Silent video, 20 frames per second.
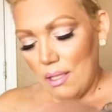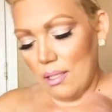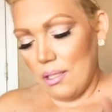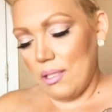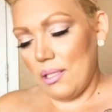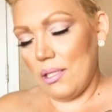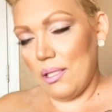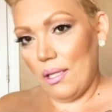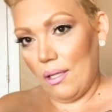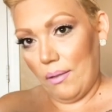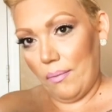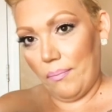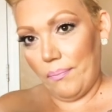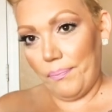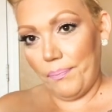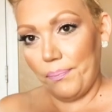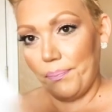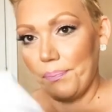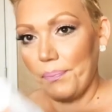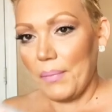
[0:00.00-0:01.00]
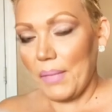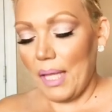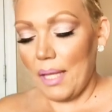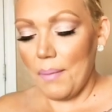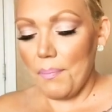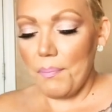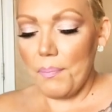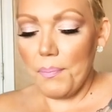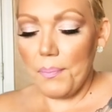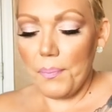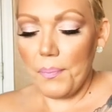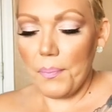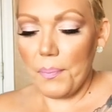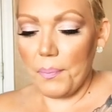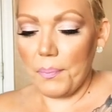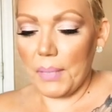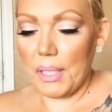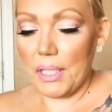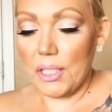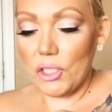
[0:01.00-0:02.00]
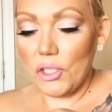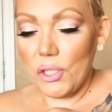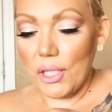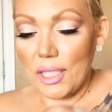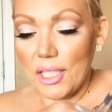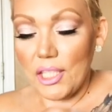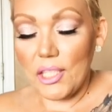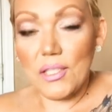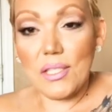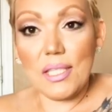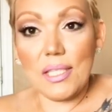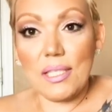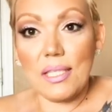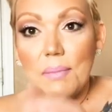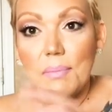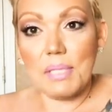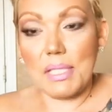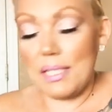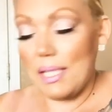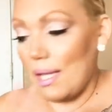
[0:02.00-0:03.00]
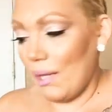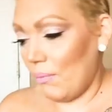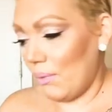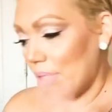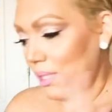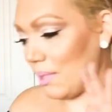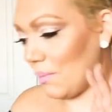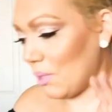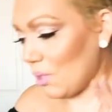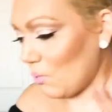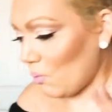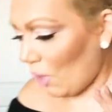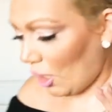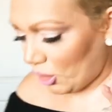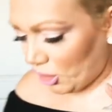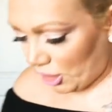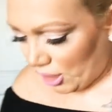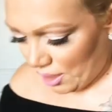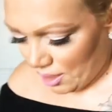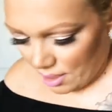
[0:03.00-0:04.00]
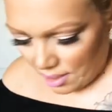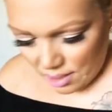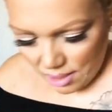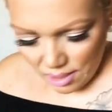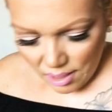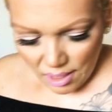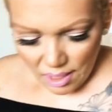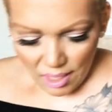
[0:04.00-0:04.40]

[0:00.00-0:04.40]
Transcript: So I'm gonna try to use this up today with some swatches.